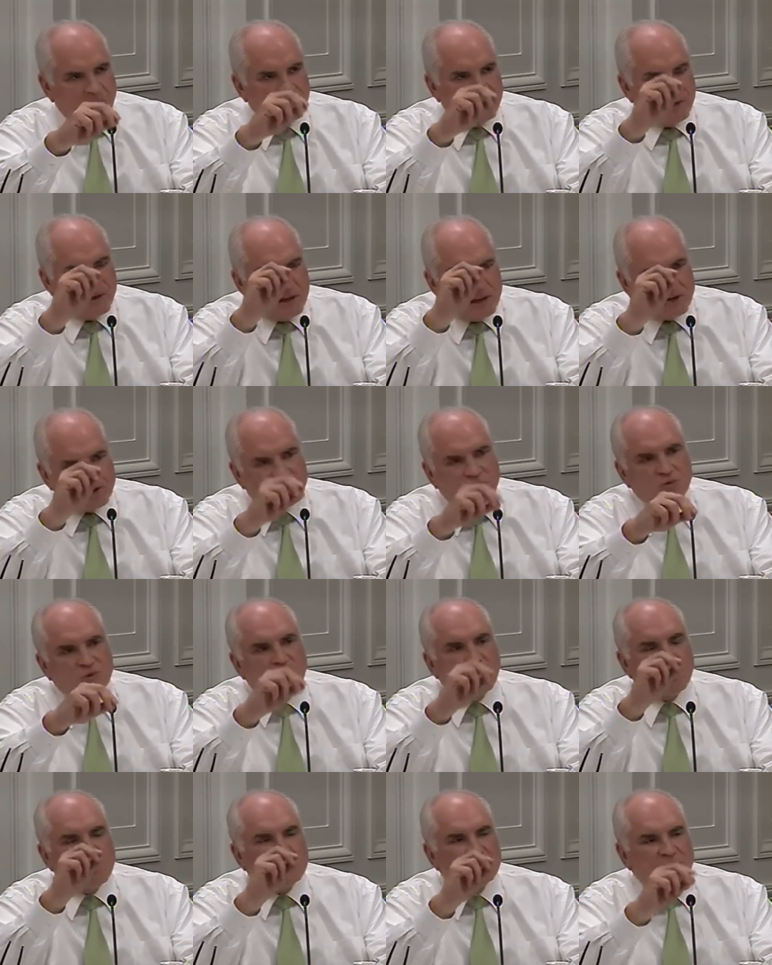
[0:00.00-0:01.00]
The issue
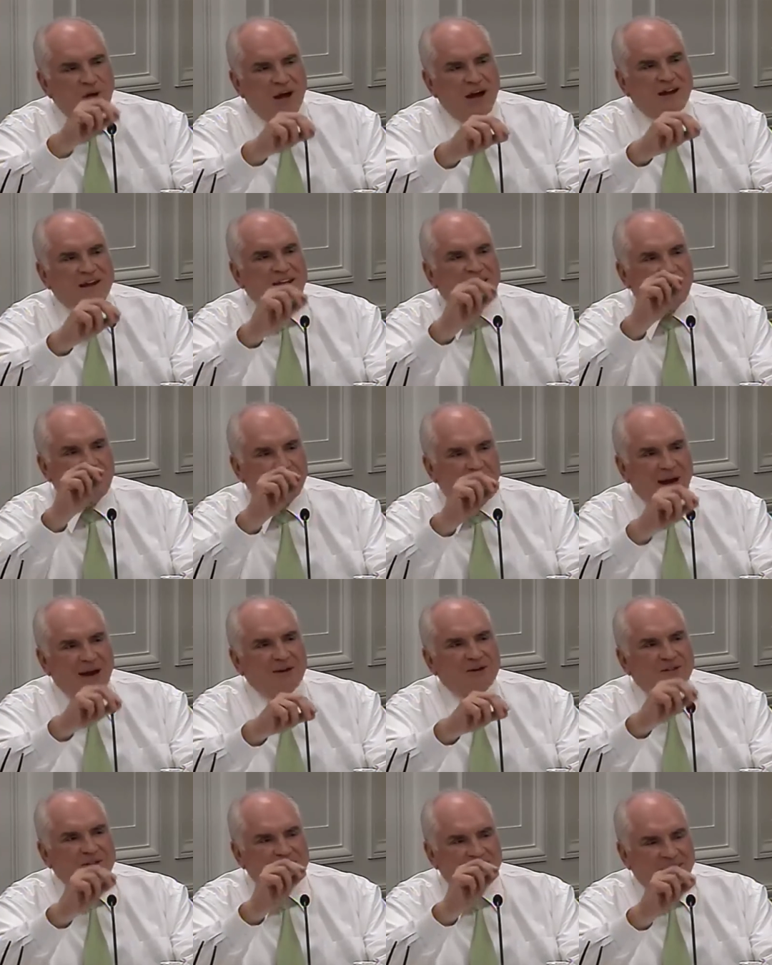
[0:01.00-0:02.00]
that we're talking
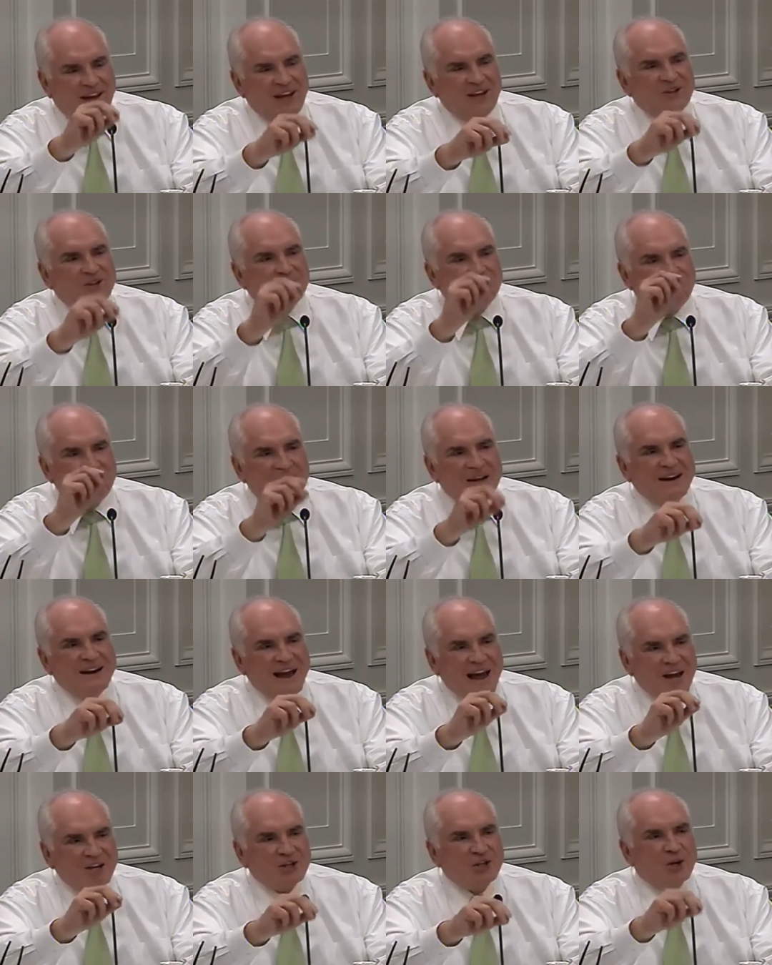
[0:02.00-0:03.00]
about today should be a
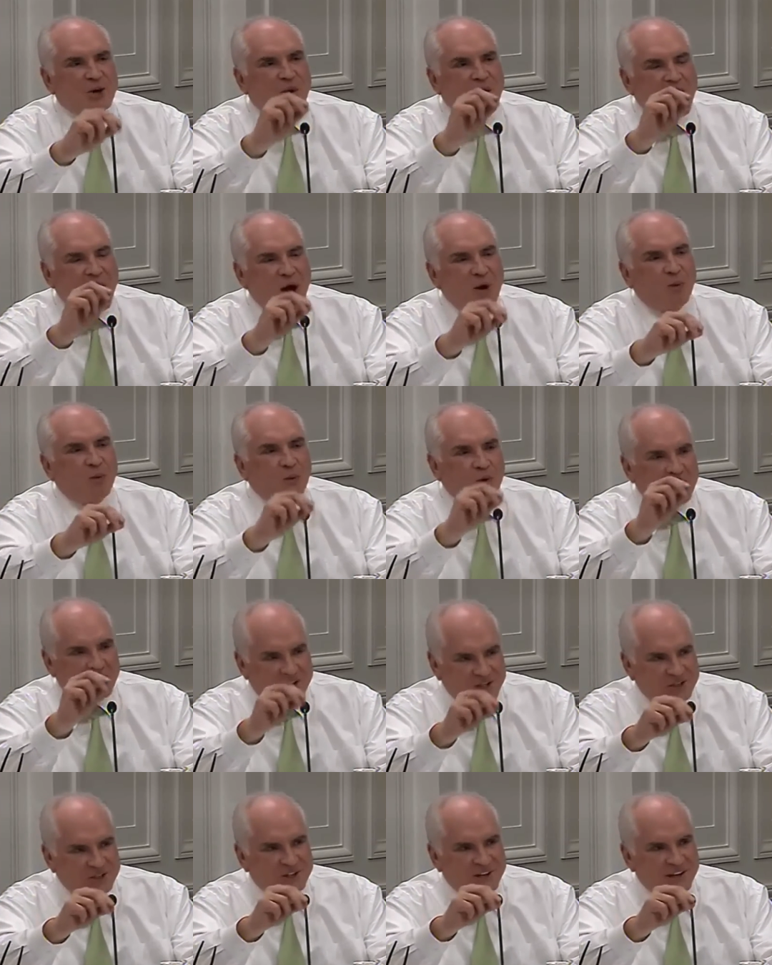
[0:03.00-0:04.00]
national
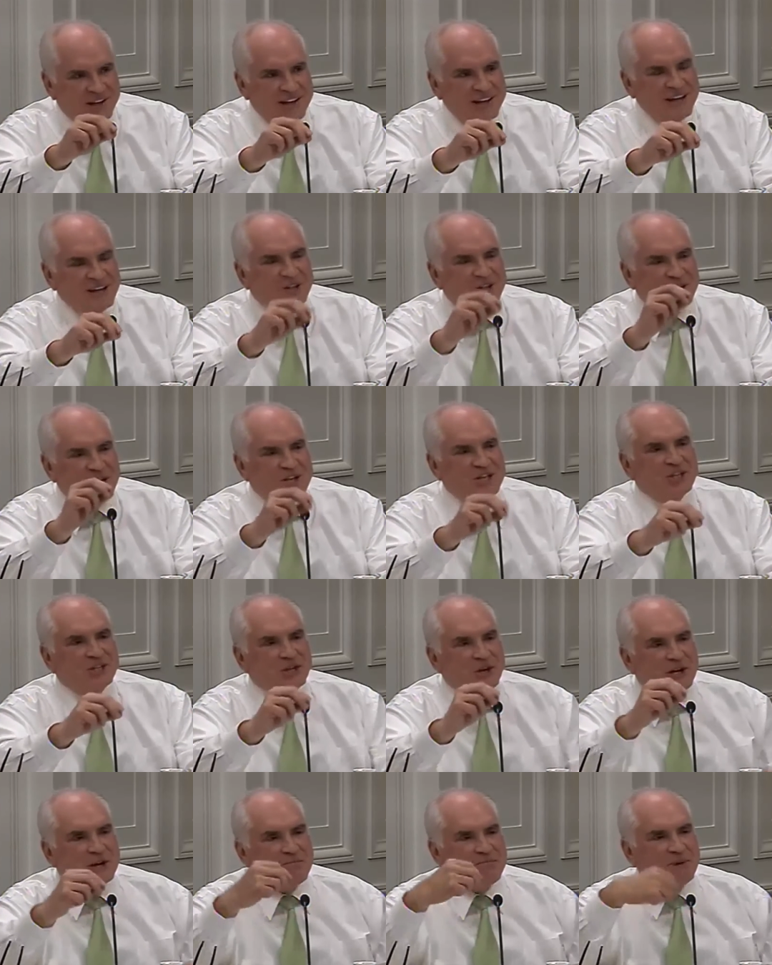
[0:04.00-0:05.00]
outrage. It just
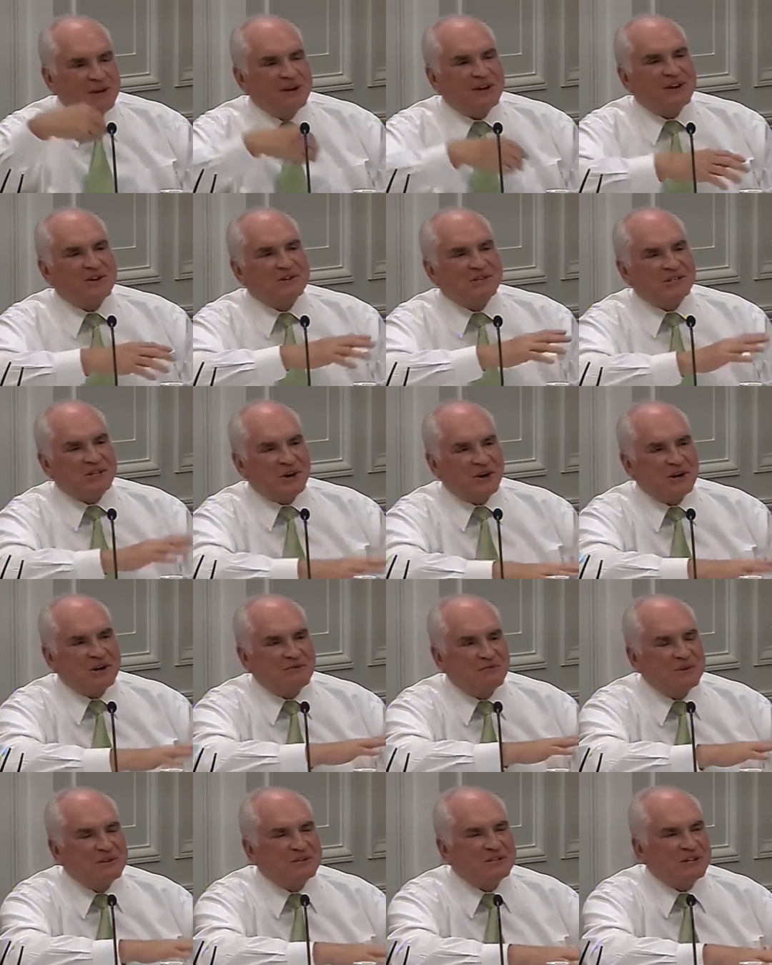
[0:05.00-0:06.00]
shouldn't be a
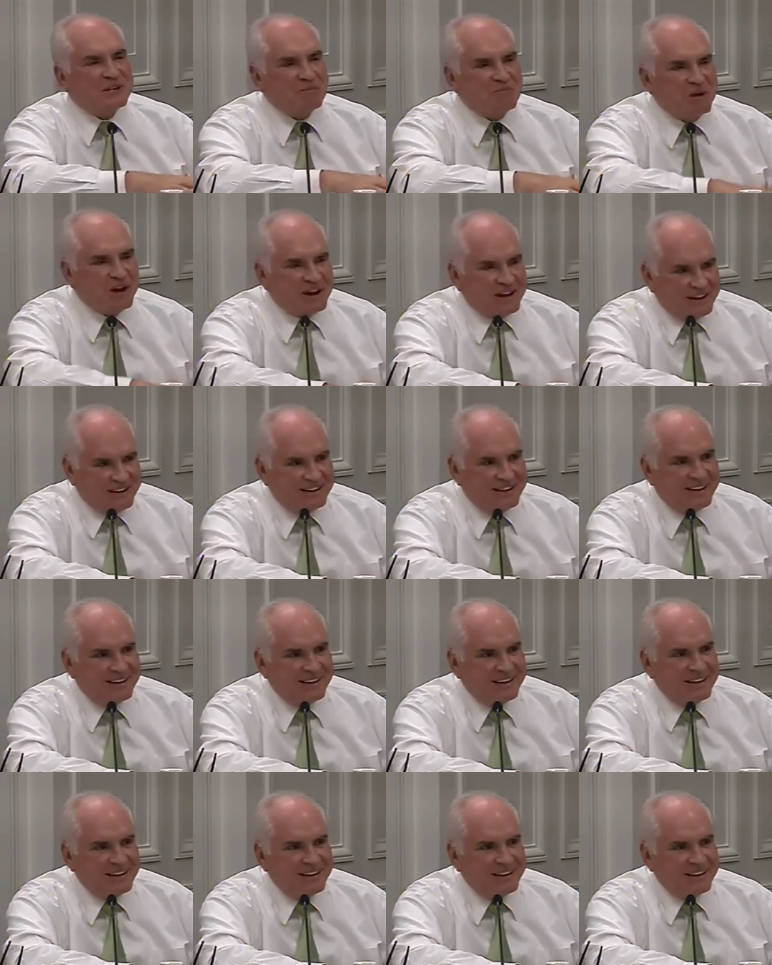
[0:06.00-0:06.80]
concern of this committee.